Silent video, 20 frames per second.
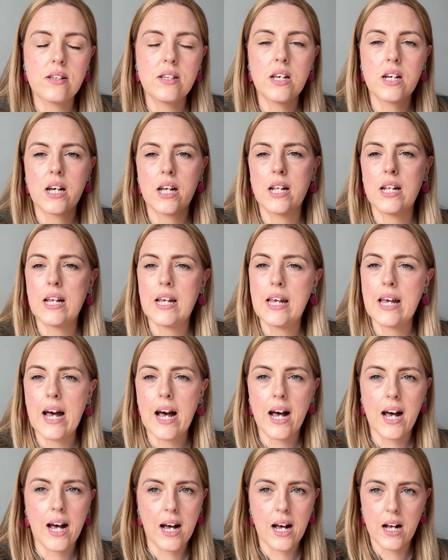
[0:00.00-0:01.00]
You can hear,
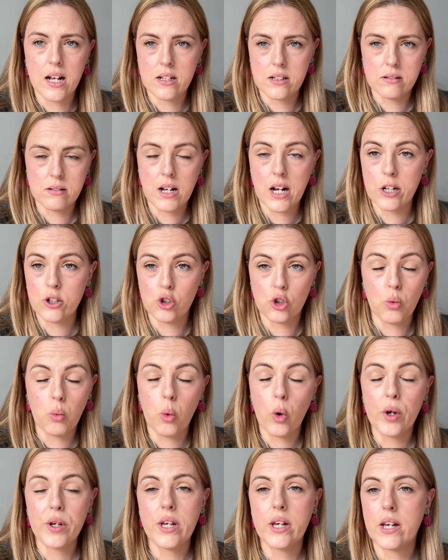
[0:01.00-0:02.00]
I don't know
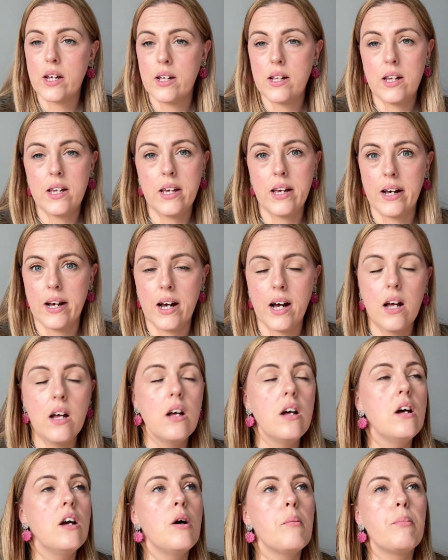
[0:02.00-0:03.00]
what you can hear,
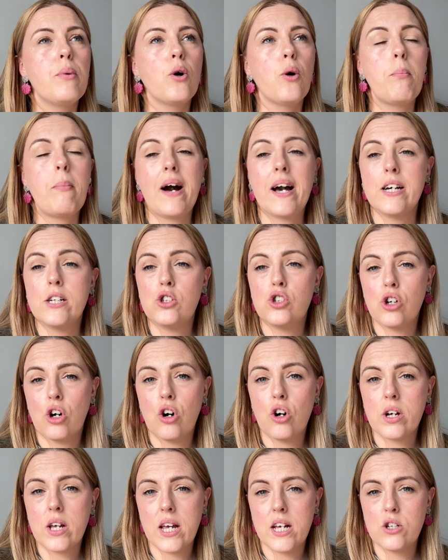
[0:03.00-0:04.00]
but my
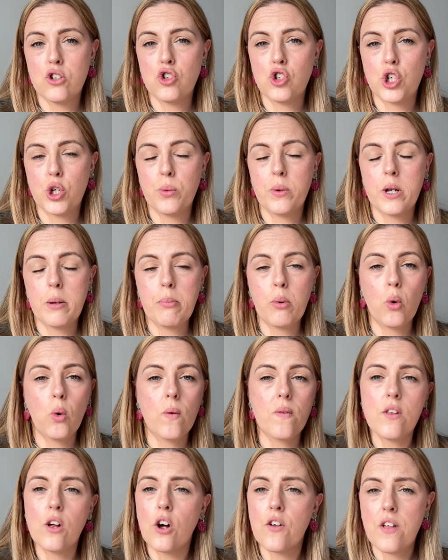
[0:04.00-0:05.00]
dog is chewing a
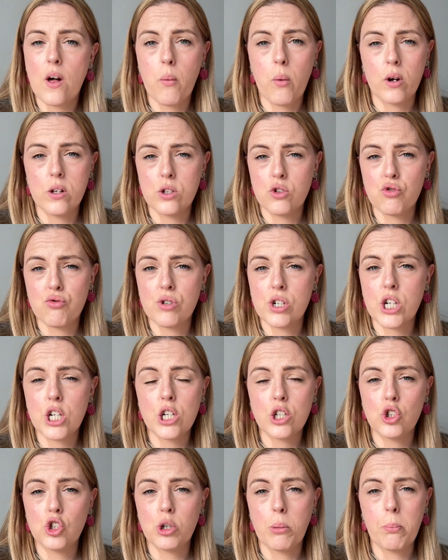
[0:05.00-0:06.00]
bone, the other one's running
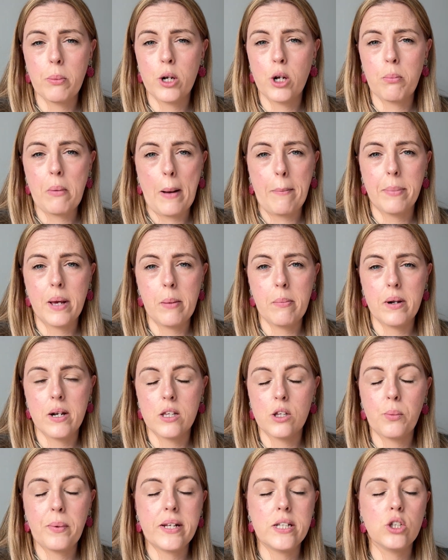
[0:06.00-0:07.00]
and jumping up at people
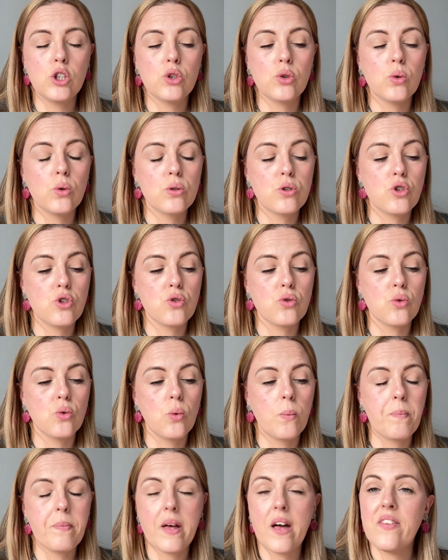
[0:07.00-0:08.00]
at the window,
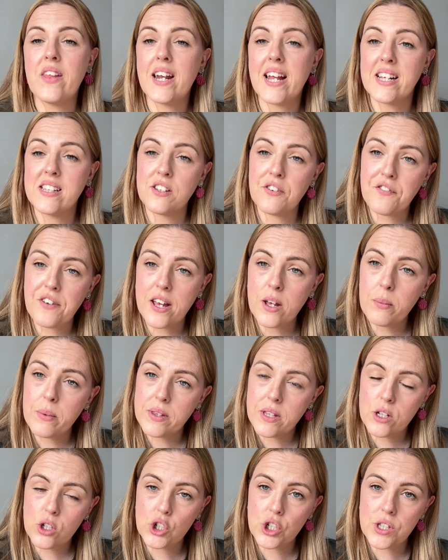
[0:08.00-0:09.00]
so, and they like to fight
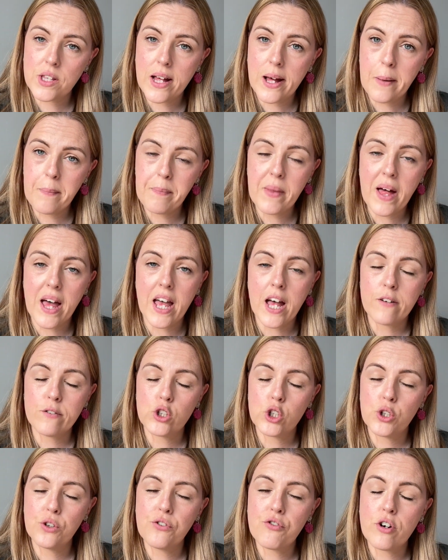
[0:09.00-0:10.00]
with each other. I have
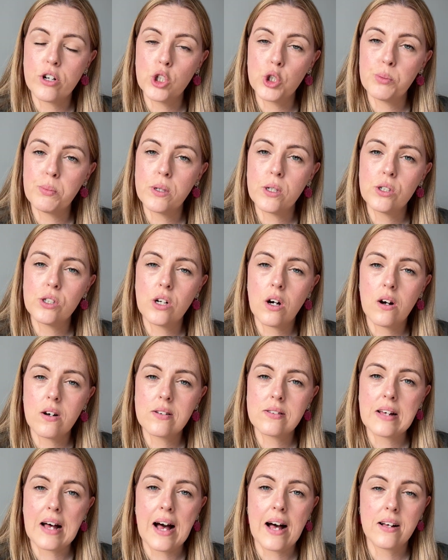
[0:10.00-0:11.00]
2 French
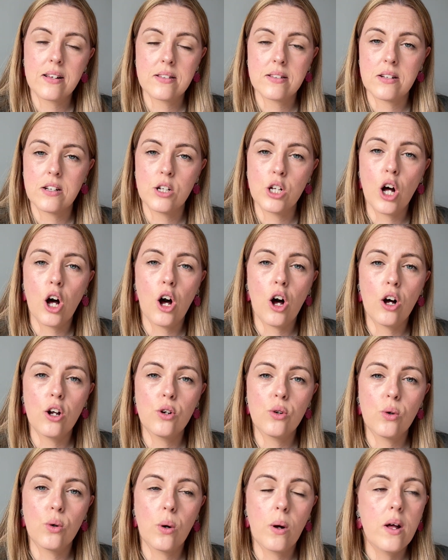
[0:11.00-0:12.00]
bulldogs, Axel and
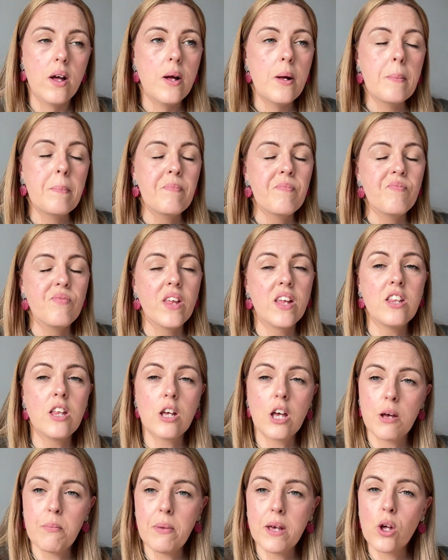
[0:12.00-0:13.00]
Arlo, and they
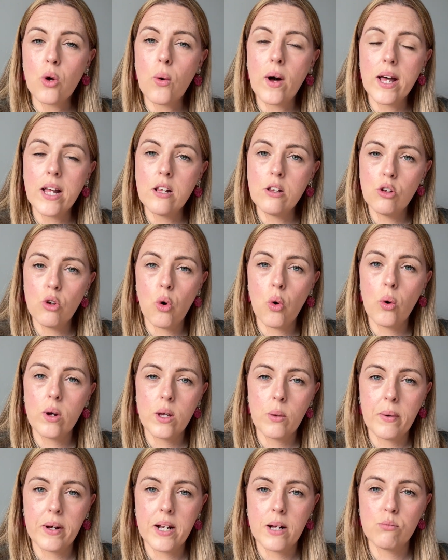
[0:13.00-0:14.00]
can be quite
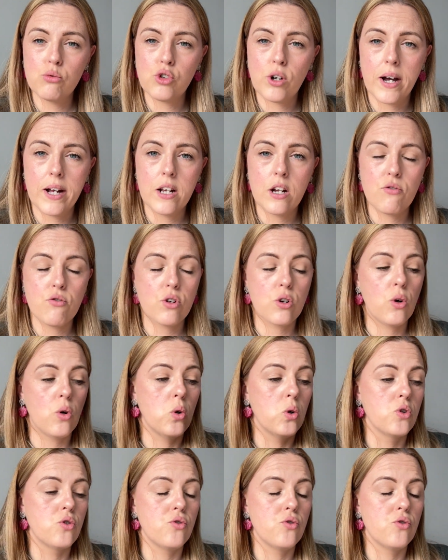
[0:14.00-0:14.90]
naughty when I'm trying to record,